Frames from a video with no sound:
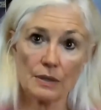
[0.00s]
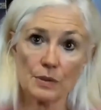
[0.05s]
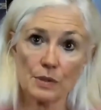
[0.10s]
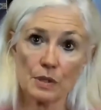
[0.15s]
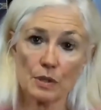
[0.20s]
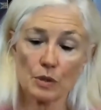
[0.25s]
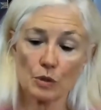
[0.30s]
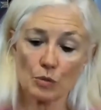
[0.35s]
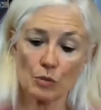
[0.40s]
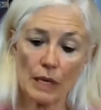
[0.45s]

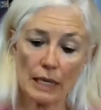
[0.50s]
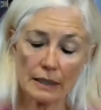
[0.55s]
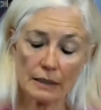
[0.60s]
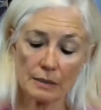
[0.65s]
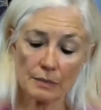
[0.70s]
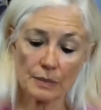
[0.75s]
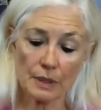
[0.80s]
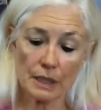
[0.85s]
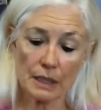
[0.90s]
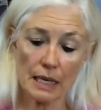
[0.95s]
So the
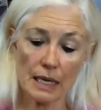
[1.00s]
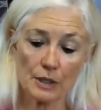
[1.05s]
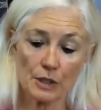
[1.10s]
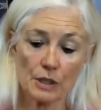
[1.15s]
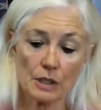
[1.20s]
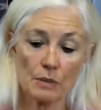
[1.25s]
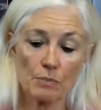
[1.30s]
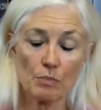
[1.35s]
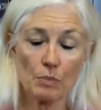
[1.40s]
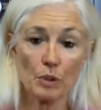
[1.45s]
rectum can
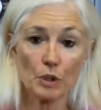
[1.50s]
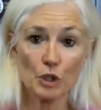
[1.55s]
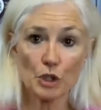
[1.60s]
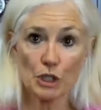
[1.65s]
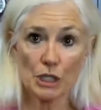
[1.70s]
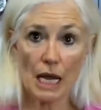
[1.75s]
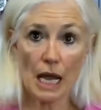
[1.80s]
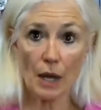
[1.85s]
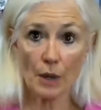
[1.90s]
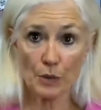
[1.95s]
actually
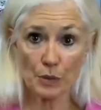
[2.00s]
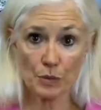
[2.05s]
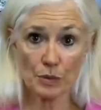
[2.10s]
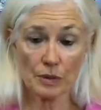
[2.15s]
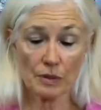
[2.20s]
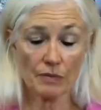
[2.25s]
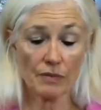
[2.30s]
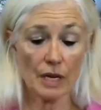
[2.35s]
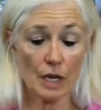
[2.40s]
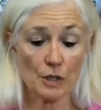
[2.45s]
push out through
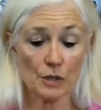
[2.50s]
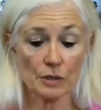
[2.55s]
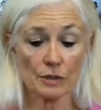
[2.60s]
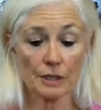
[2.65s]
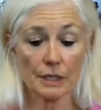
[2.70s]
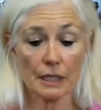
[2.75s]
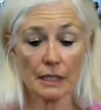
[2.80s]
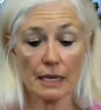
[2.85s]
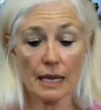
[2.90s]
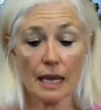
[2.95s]
the vaginal
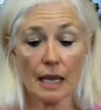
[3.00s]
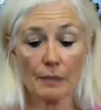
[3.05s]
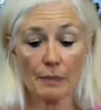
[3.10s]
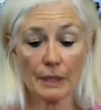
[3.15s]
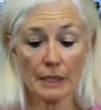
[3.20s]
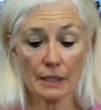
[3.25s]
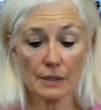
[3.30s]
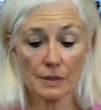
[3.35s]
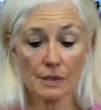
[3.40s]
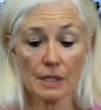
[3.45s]
canal
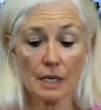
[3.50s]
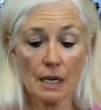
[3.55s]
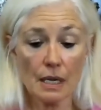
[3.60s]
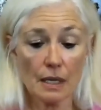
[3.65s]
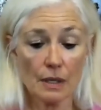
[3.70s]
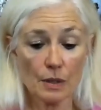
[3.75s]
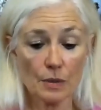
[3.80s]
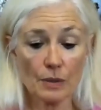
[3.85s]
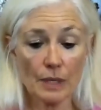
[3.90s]
because the